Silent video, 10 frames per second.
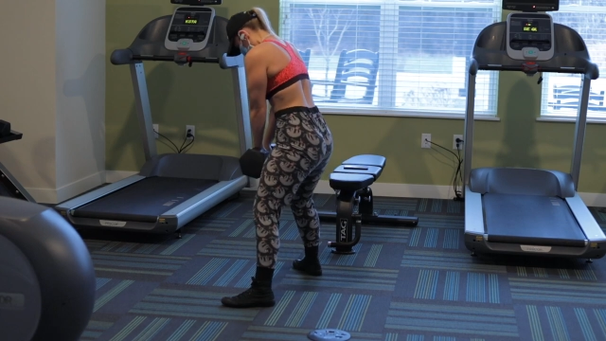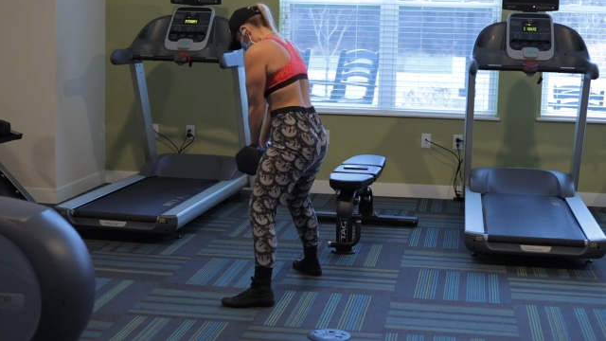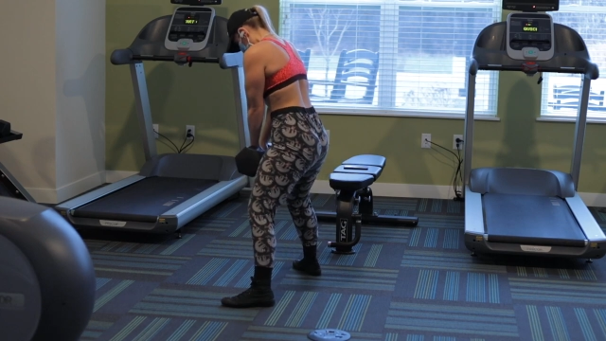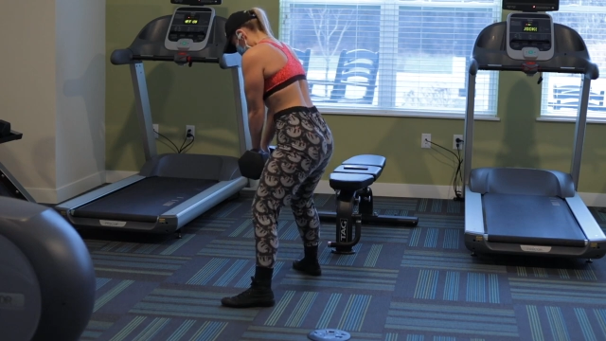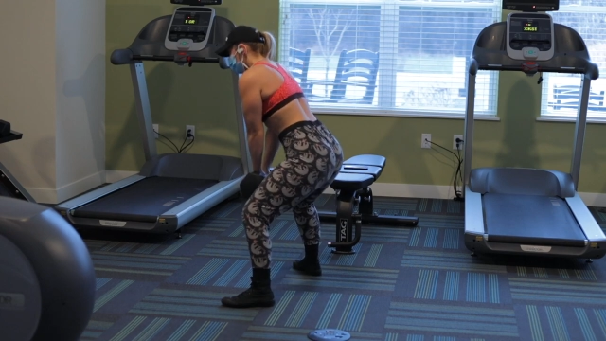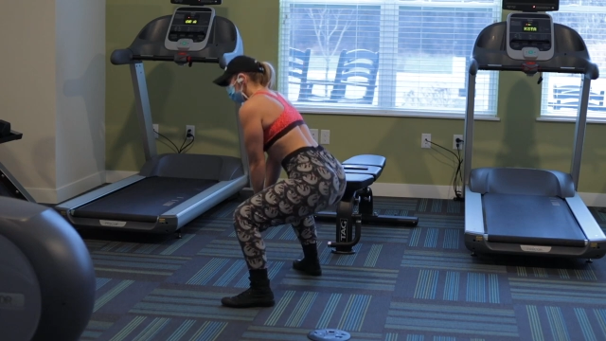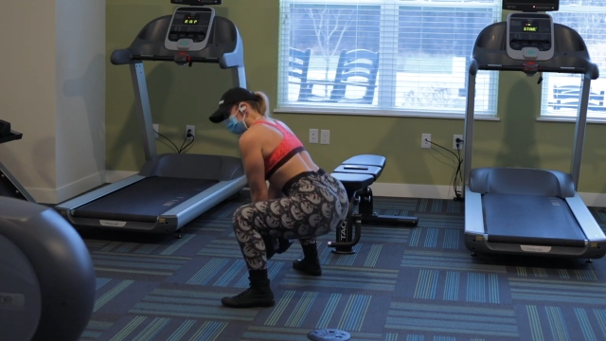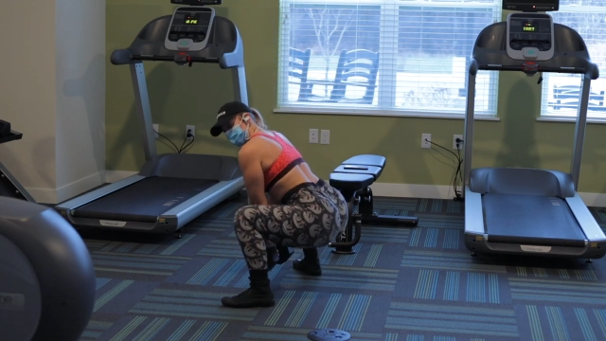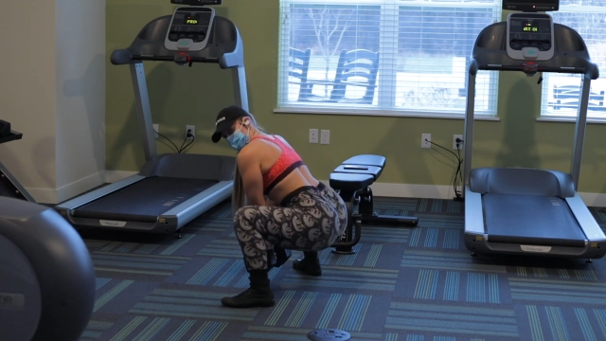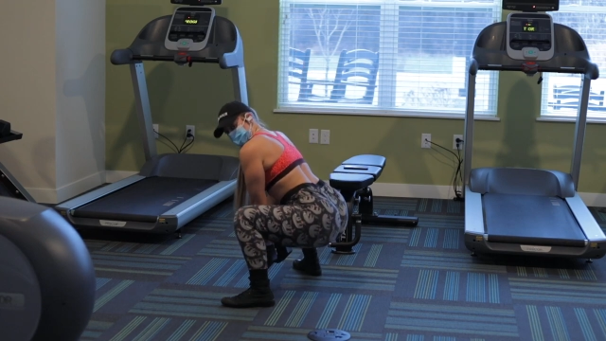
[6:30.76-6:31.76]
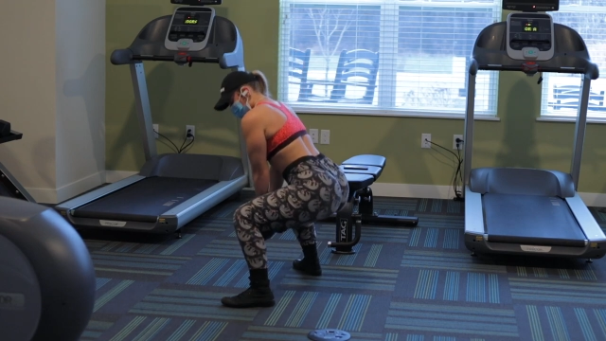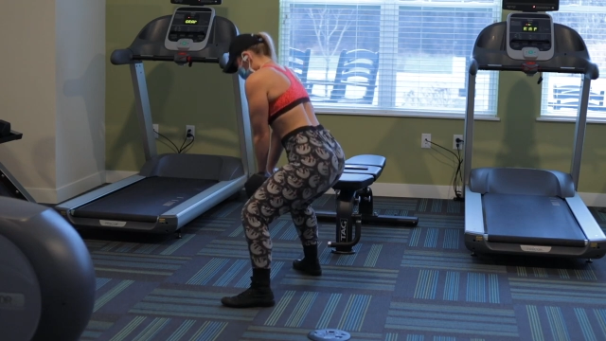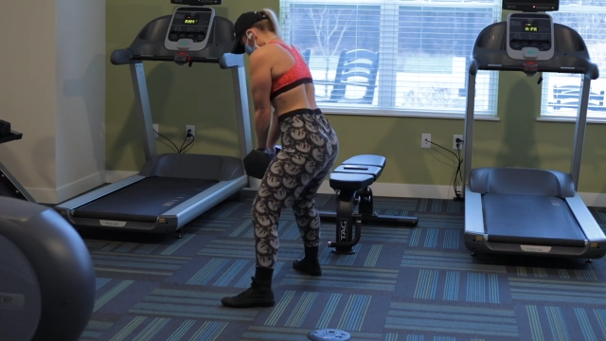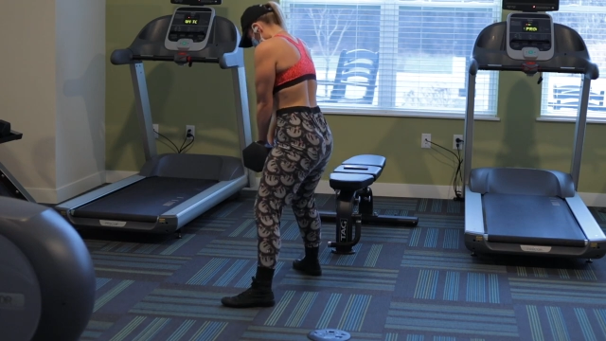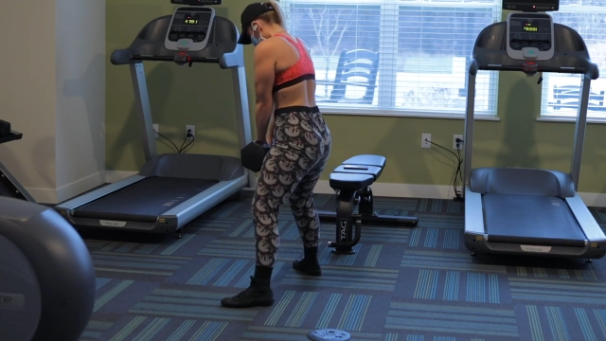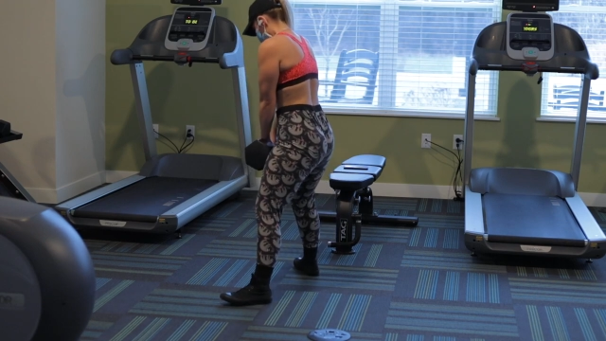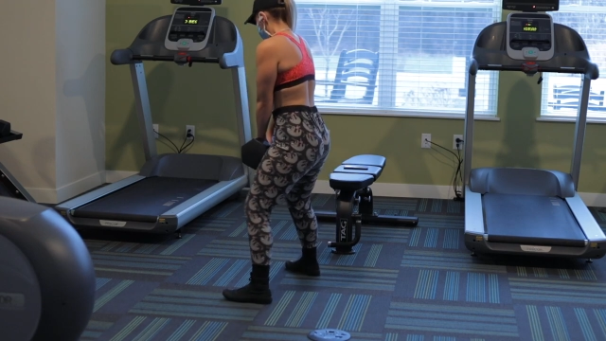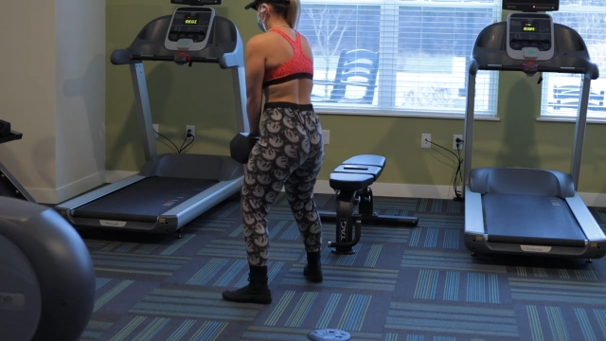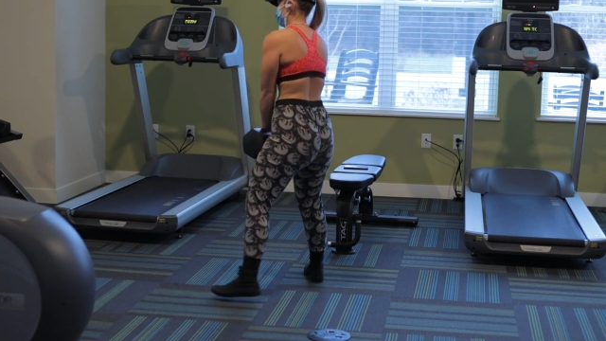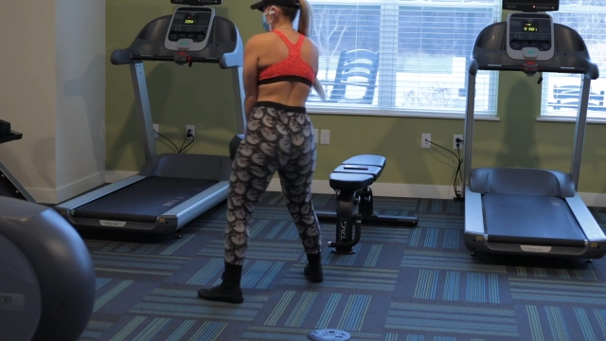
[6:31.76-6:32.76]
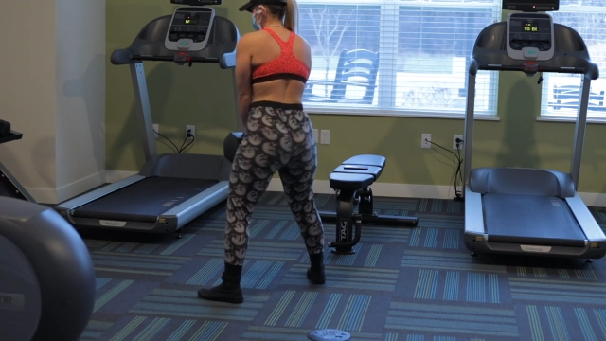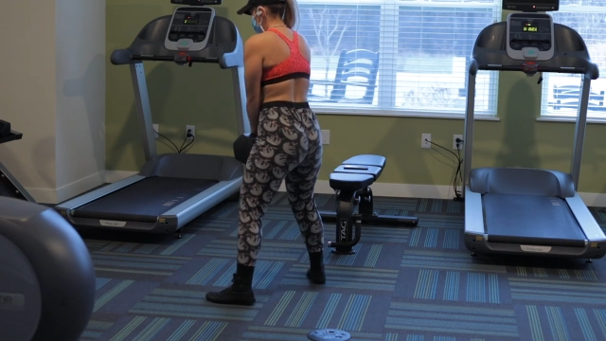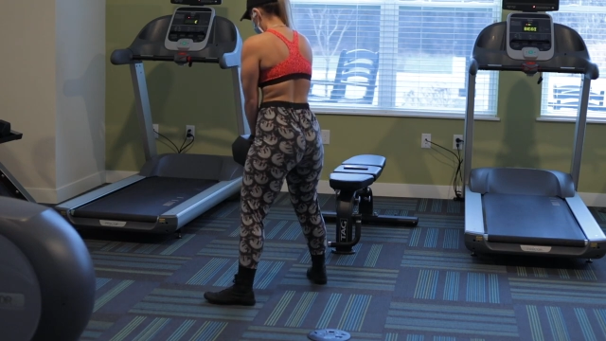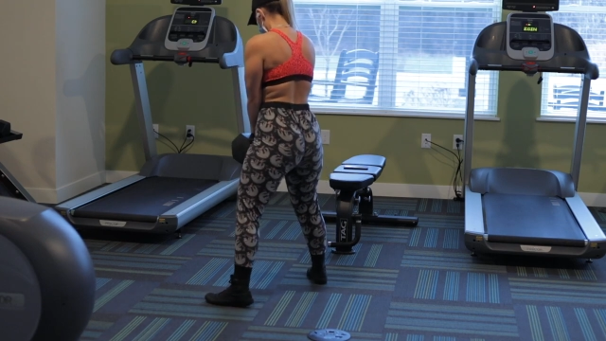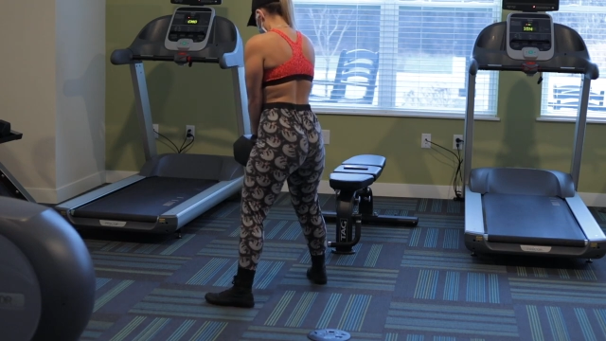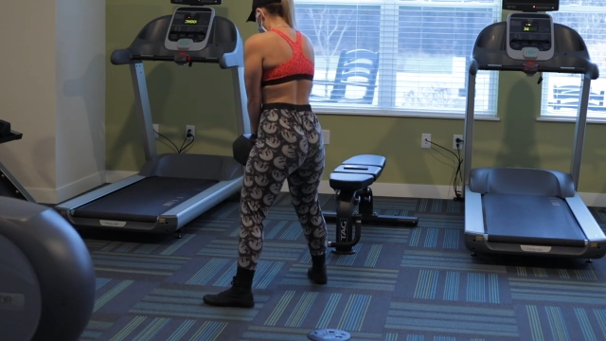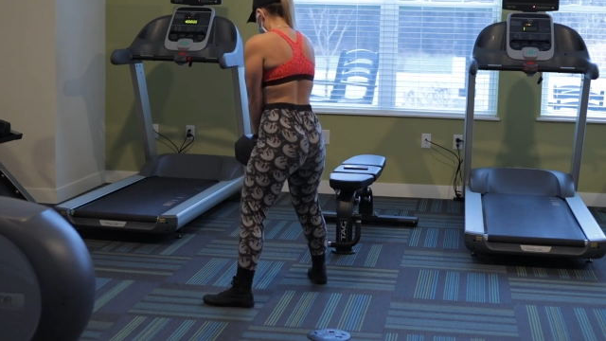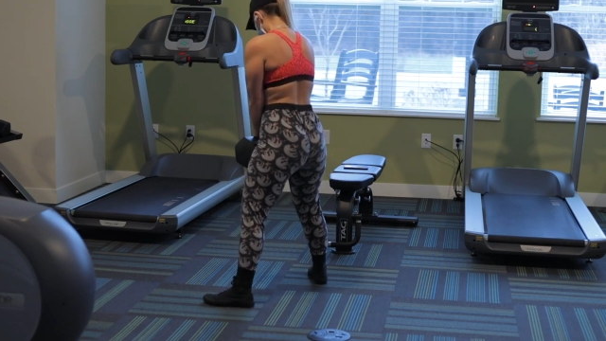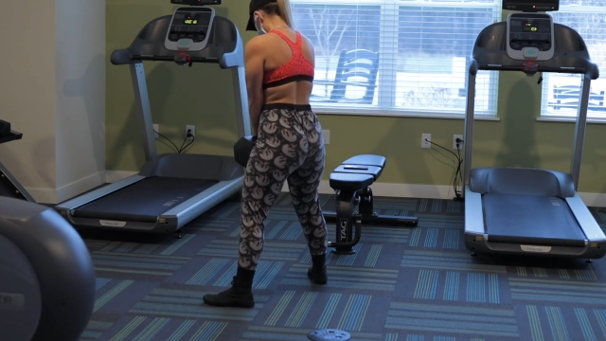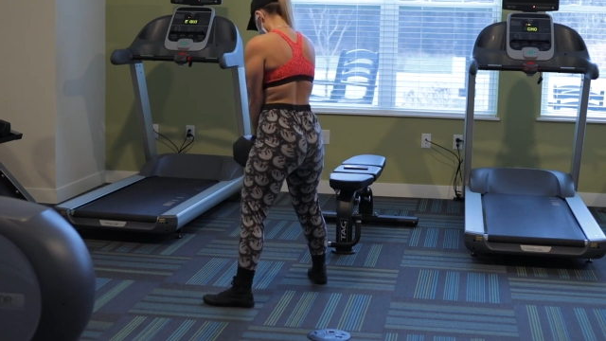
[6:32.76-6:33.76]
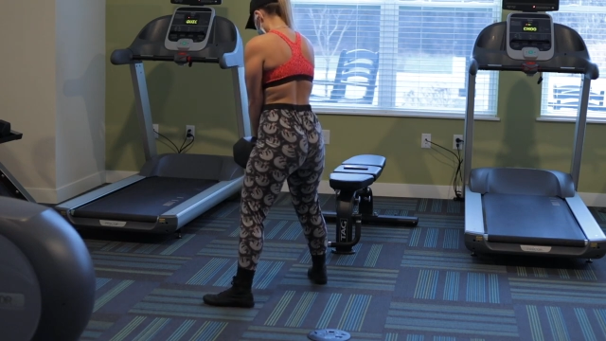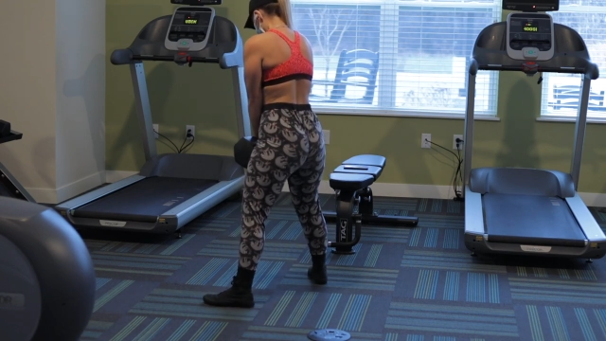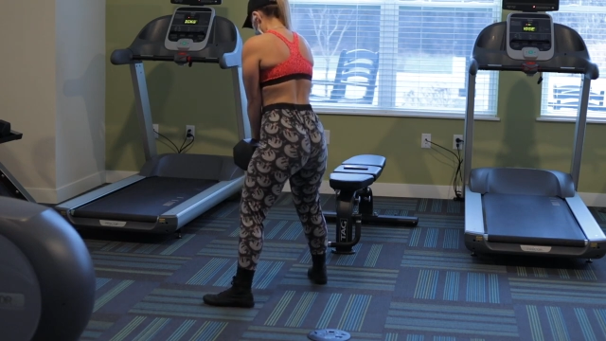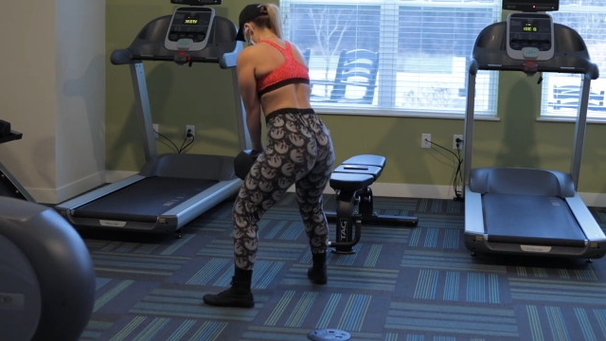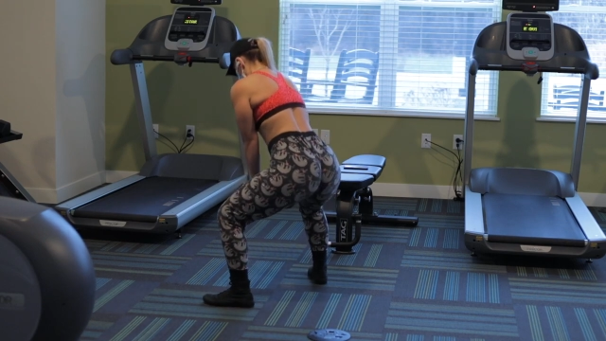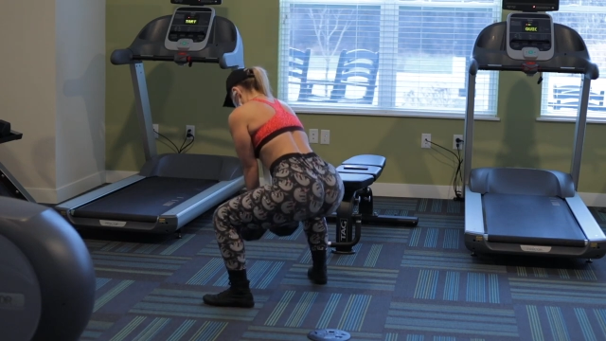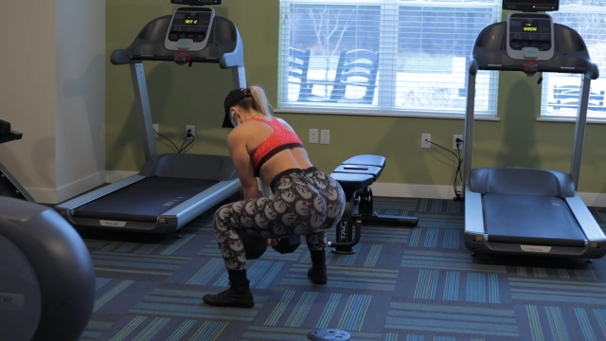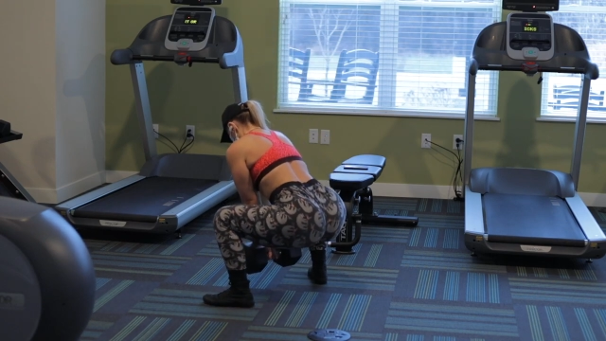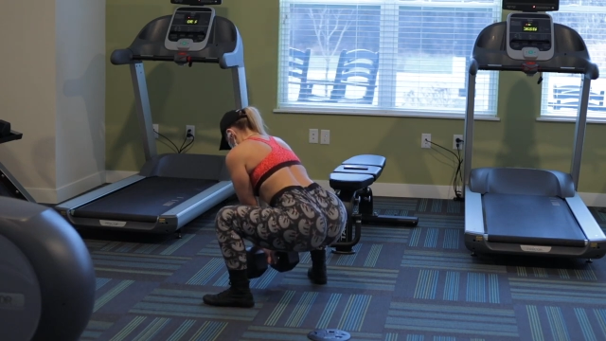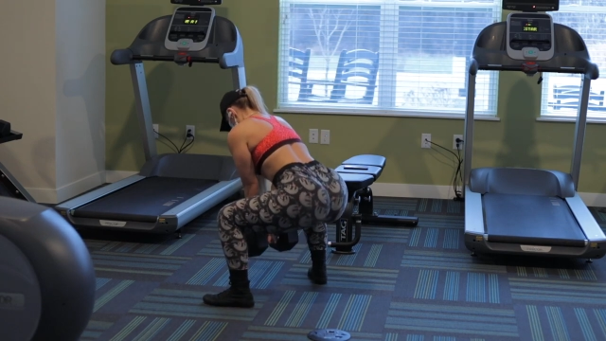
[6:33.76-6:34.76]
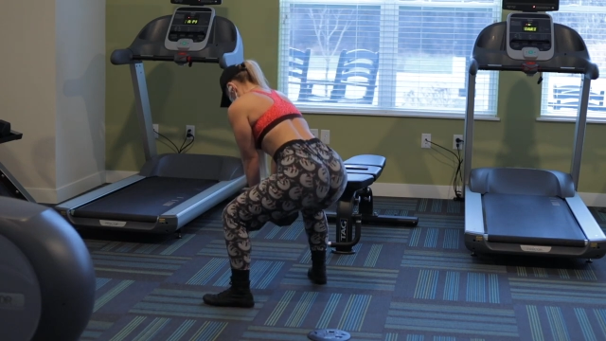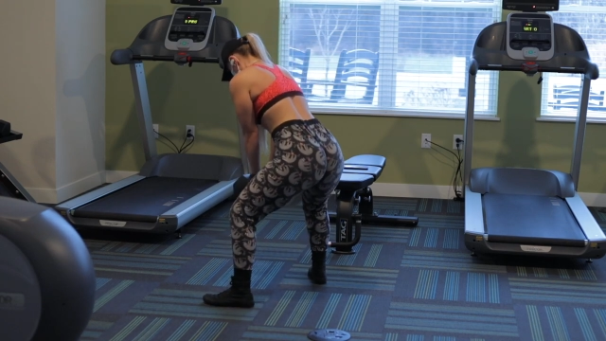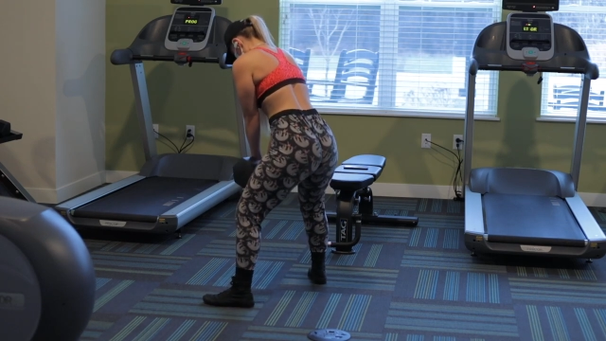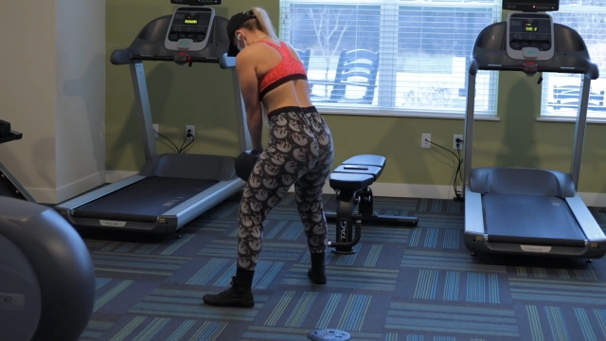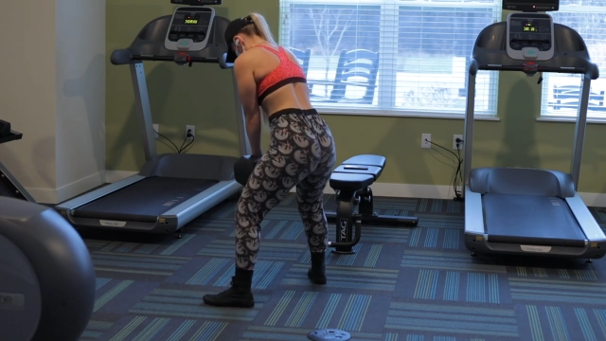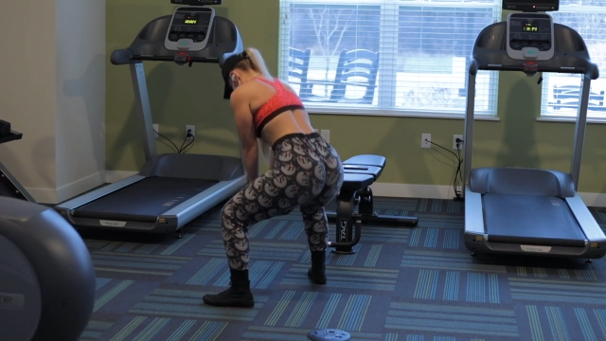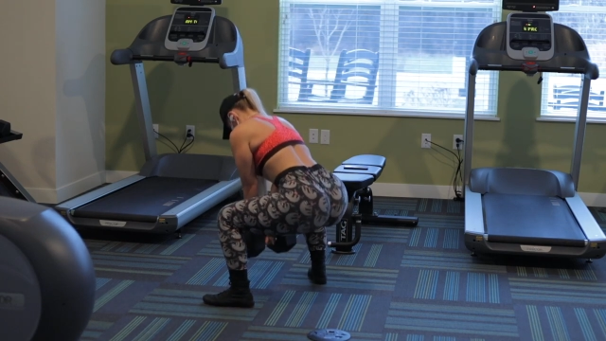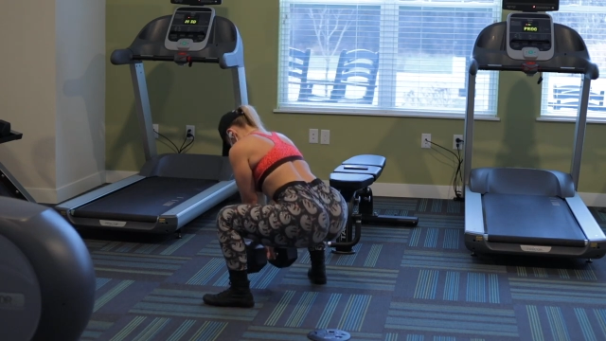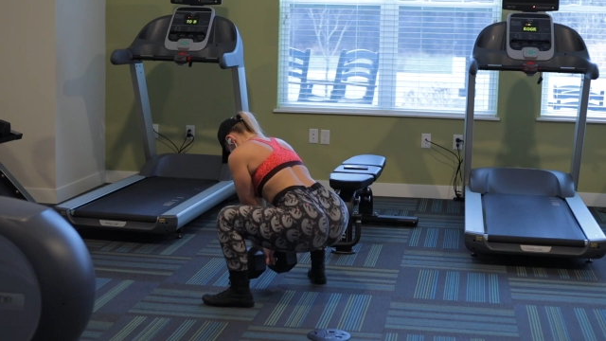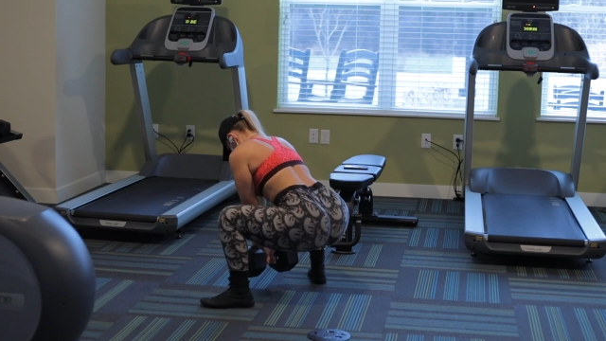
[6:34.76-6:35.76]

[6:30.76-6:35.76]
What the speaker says: No face is visible, so there are no lips to read.